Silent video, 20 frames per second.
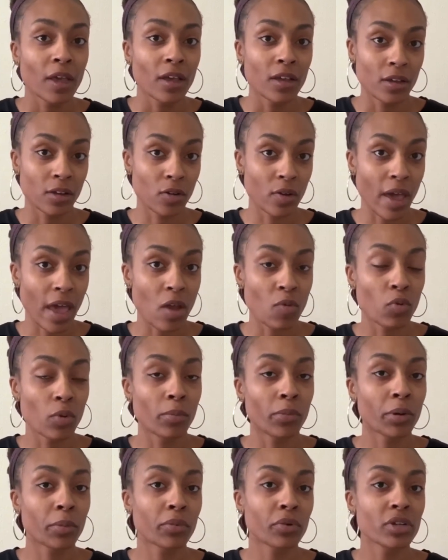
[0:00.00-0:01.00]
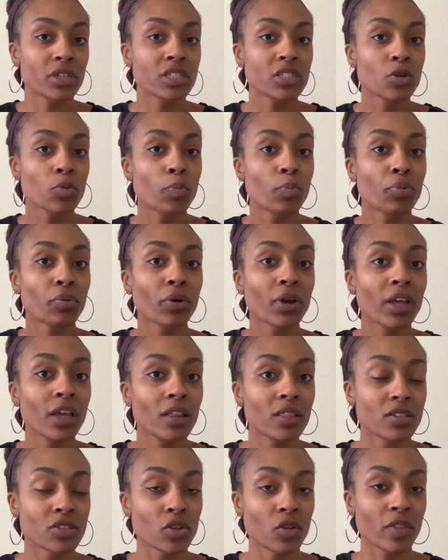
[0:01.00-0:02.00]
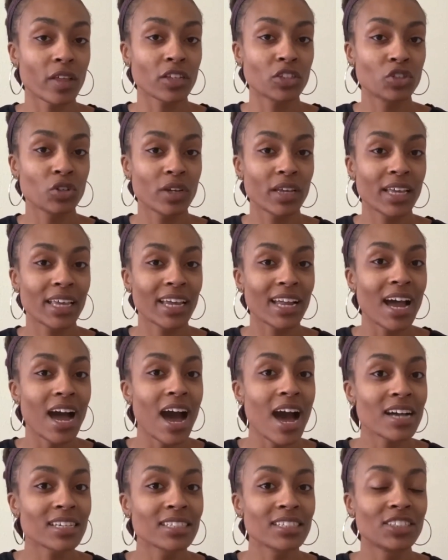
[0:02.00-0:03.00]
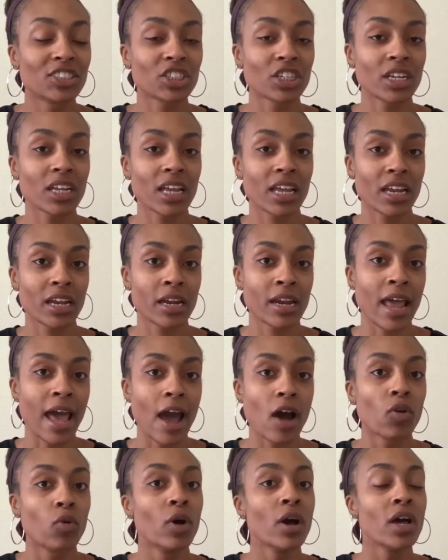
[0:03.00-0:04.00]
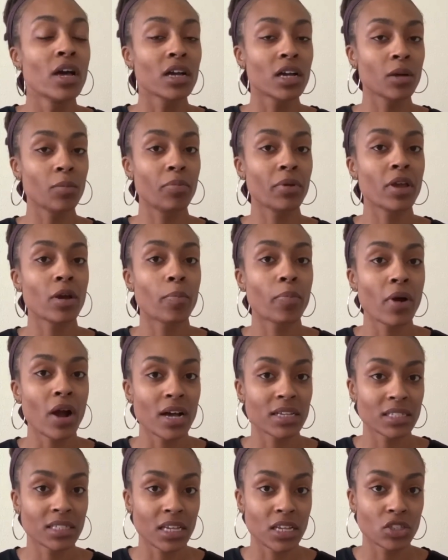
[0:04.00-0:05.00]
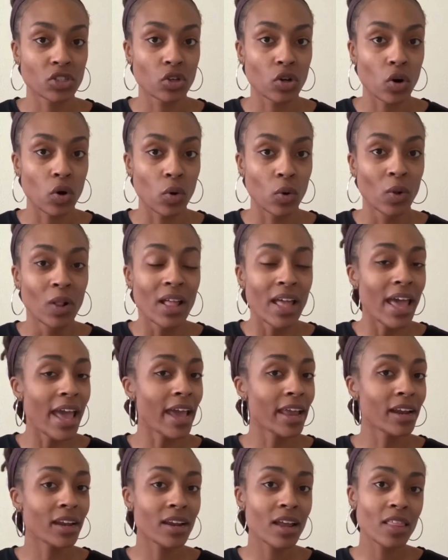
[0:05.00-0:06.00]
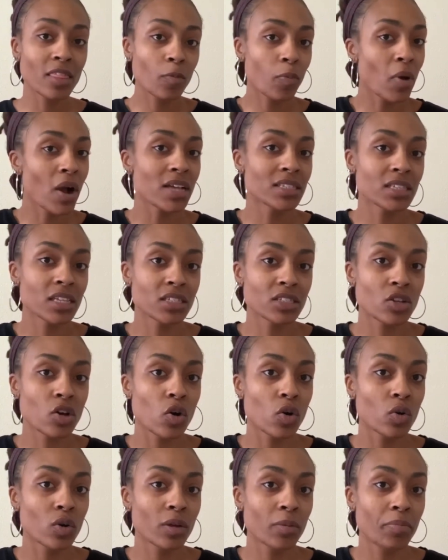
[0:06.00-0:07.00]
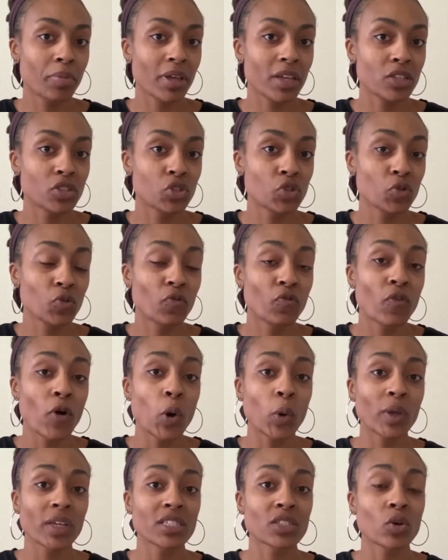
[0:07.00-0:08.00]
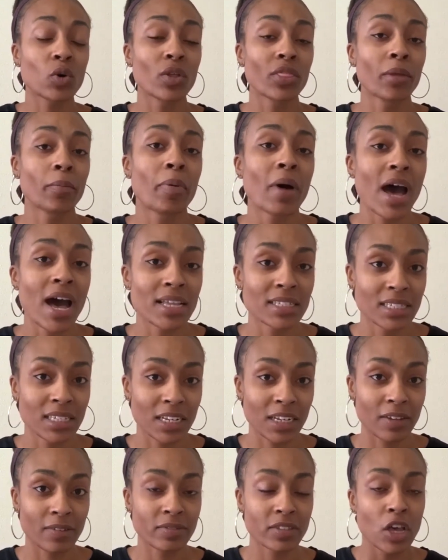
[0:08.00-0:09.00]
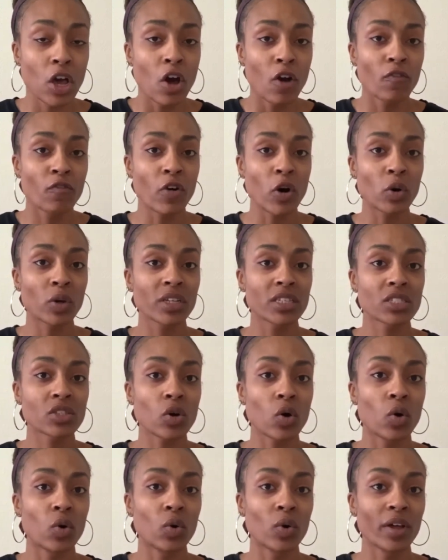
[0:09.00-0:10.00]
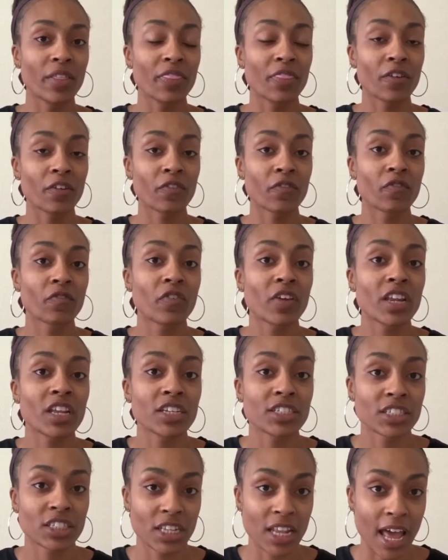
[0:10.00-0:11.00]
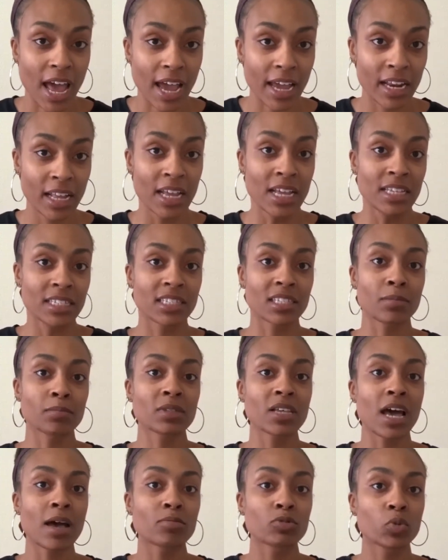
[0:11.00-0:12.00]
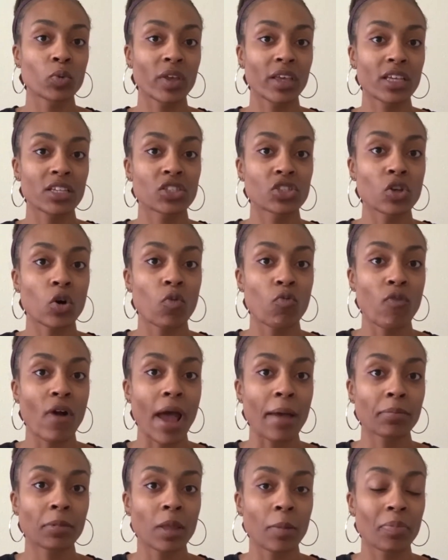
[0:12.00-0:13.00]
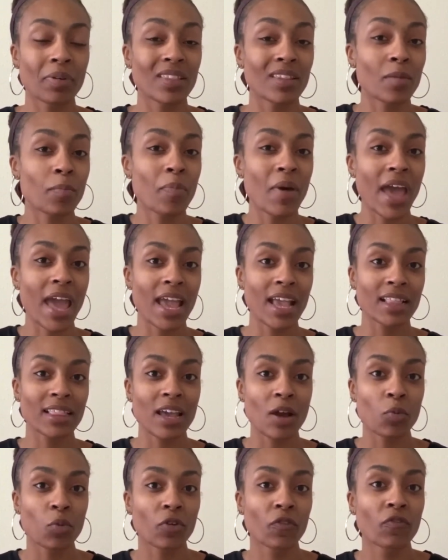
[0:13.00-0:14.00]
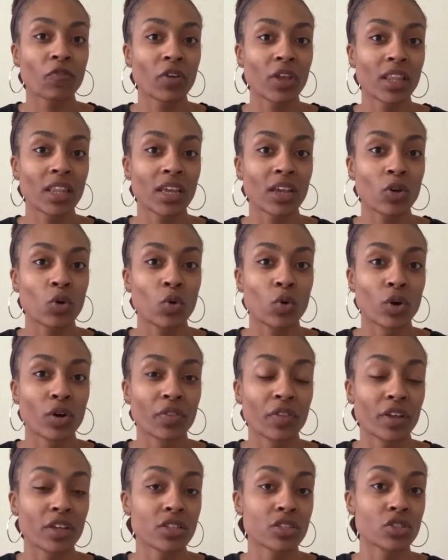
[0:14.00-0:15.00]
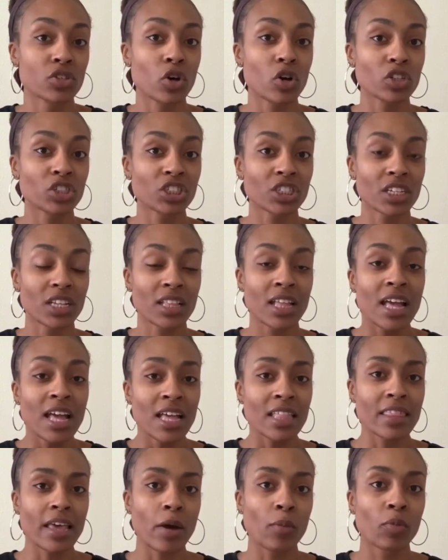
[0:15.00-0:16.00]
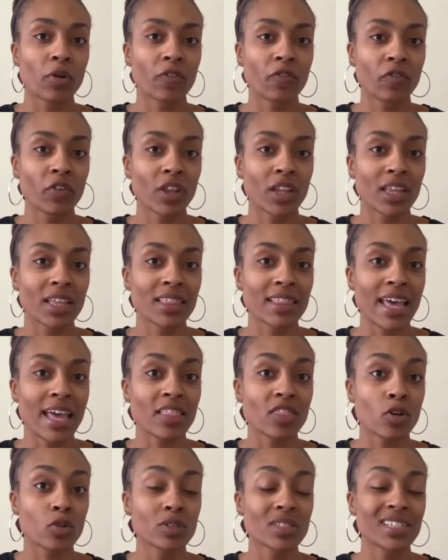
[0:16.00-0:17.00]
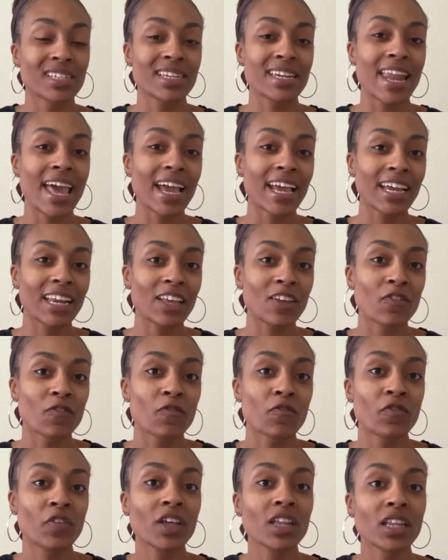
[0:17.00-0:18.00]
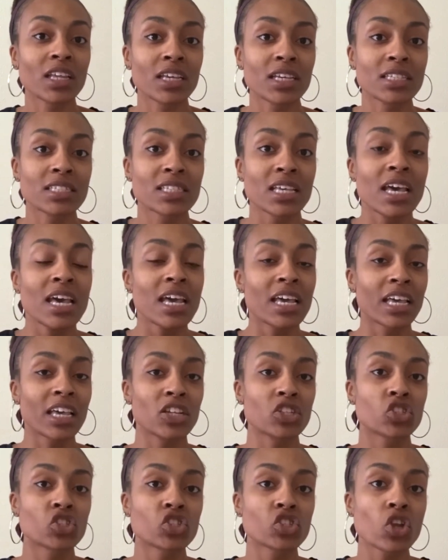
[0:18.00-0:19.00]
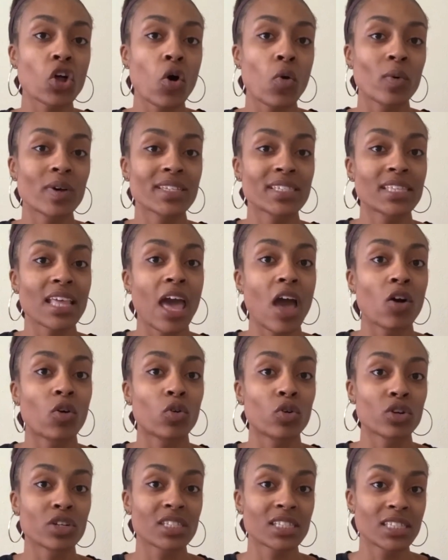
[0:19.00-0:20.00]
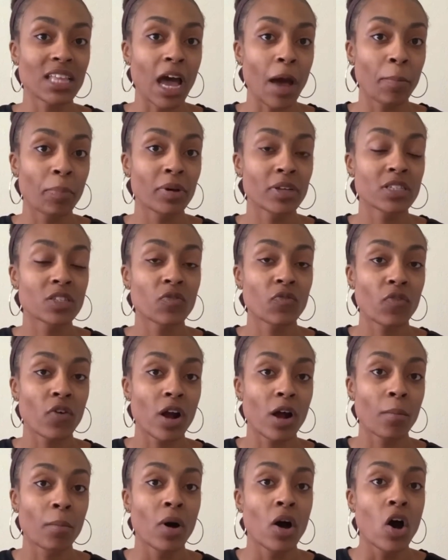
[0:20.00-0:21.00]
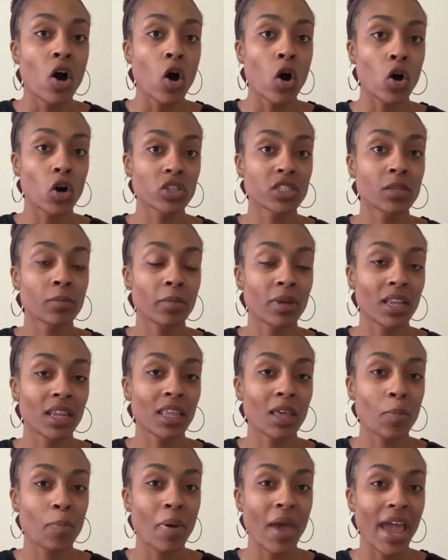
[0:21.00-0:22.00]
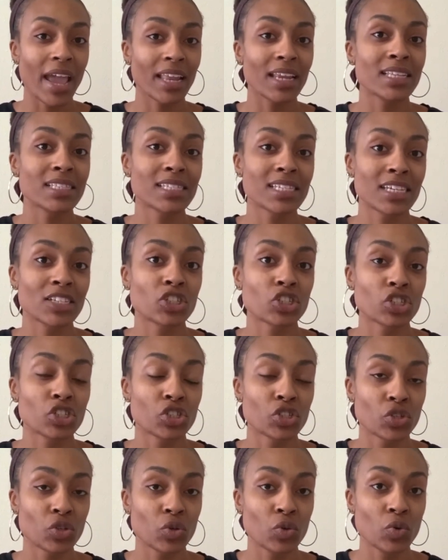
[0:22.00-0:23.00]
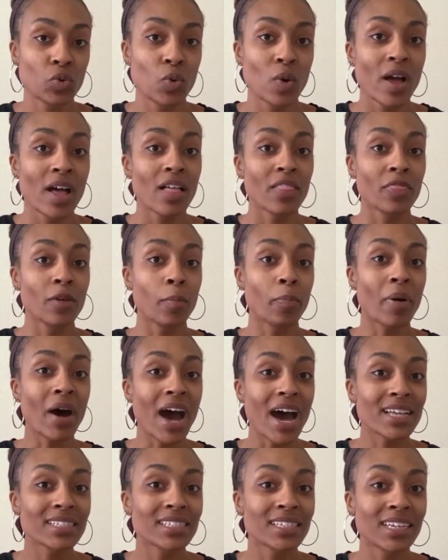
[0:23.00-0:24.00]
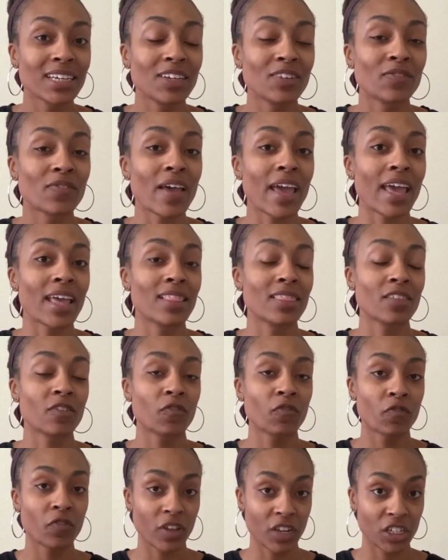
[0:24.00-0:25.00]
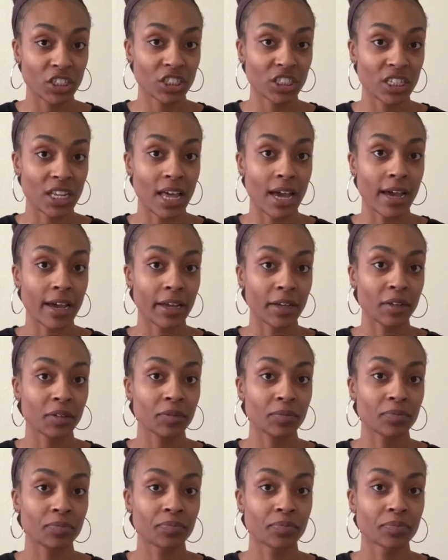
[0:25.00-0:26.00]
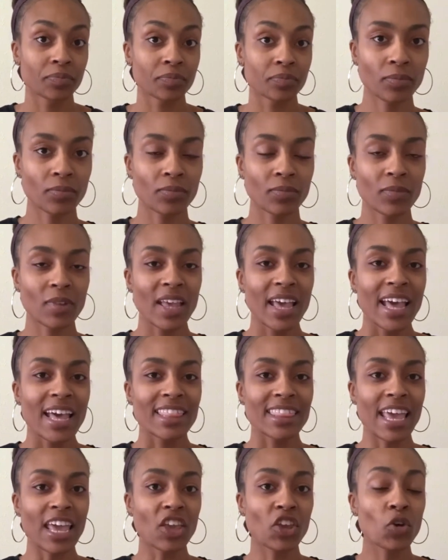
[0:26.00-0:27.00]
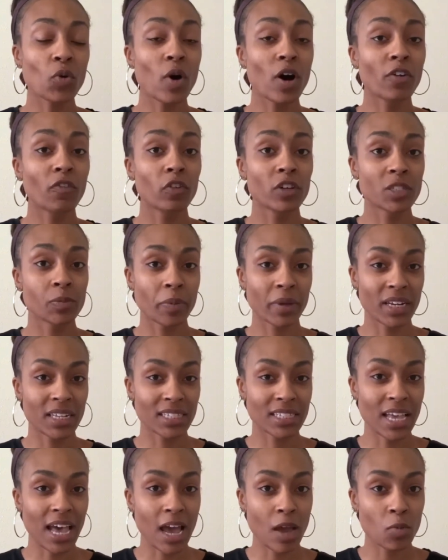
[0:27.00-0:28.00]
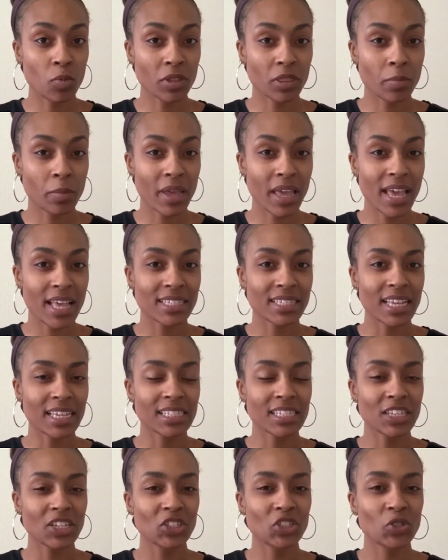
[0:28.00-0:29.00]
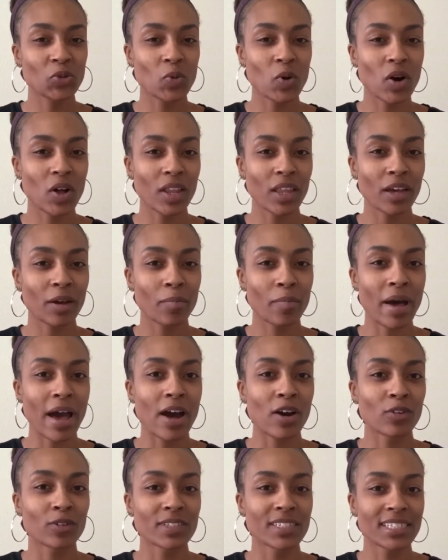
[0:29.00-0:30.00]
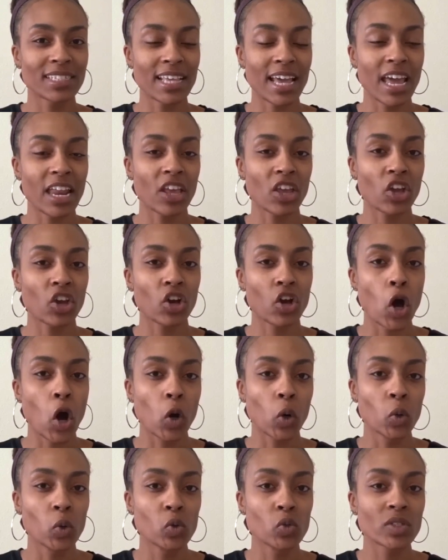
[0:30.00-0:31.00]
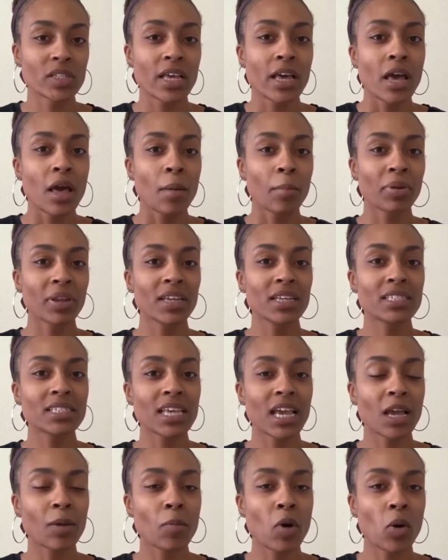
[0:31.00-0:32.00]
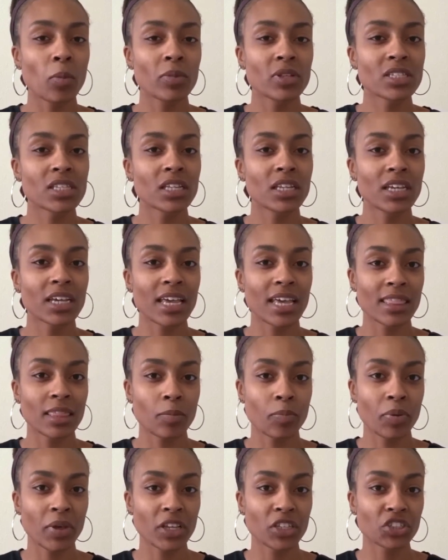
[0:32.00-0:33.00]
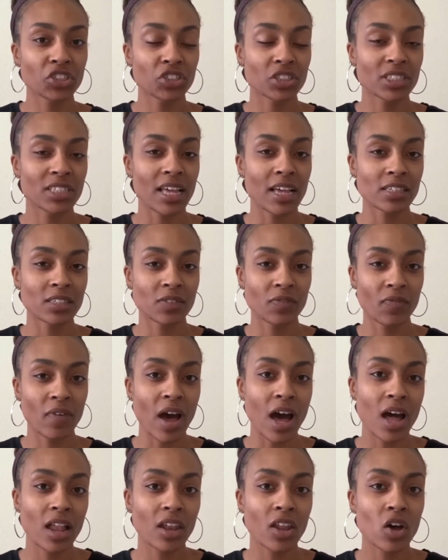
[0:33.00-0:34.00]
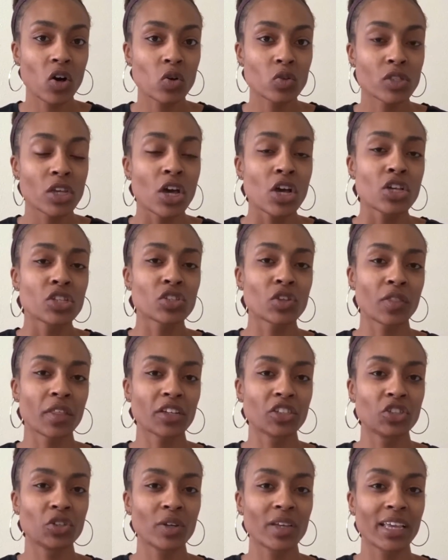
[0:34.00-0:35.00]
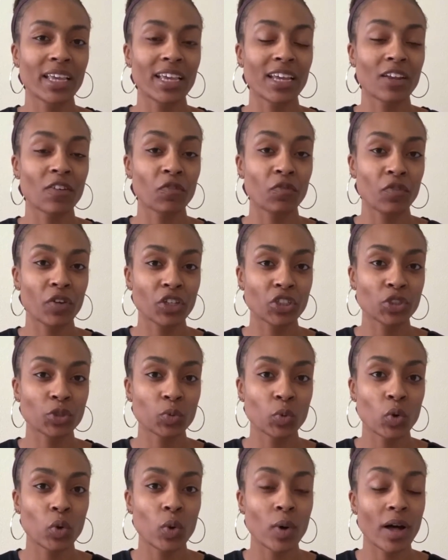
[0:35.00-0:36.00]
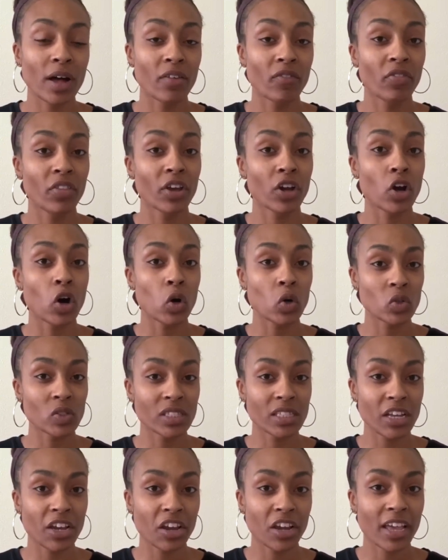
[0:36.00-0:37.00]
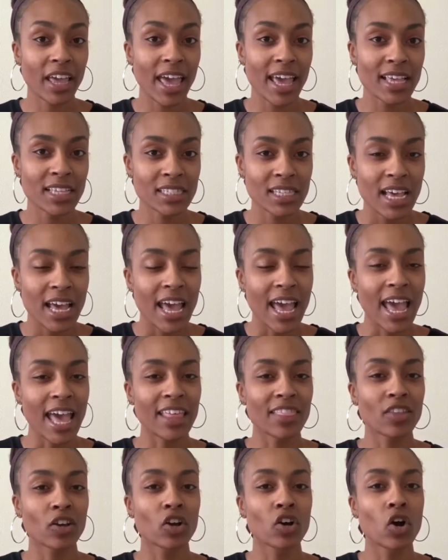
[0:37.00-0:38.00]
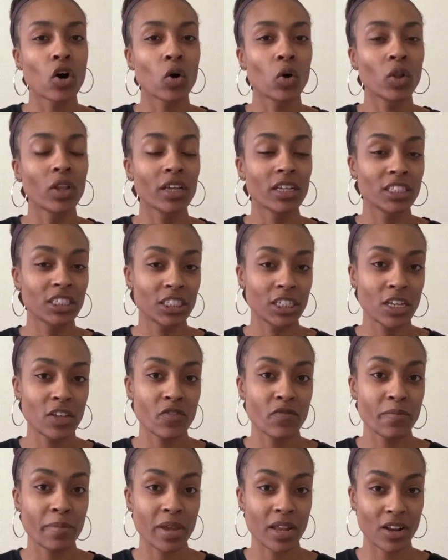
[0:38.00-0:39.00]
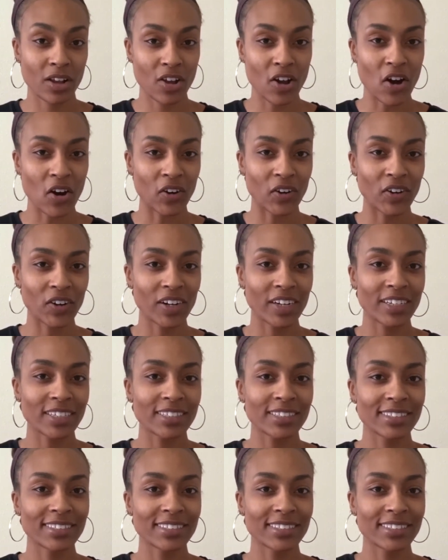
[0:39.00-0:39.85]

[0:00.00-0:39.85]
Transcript: Okay, remembering to breathe so that you could get oxygen in and out could be a process goal. And another process goal could be to focus on the positives focus on the finish line. Sometimes we get so wrapped up in the pain that we're feeling or the exhaustion that we're feeling that those negative feelings can slow us down or stop us from ultimately paying attention to the positive and the finish line. Thank you all for spending time with me as I teach you all about setting goals. Please take a moment to look at the pictures that follows so that you can get a visual of the goal staircase and the goal achievement card.